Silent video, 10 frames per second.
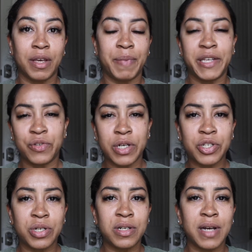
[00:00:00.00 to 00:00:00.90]
pay
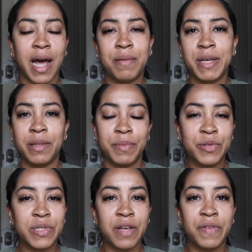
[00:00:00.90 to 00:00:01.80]
structure, how to make the
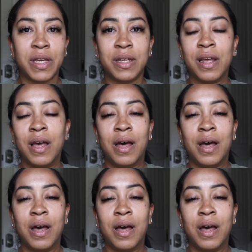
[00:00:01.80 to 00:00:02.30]
most of it,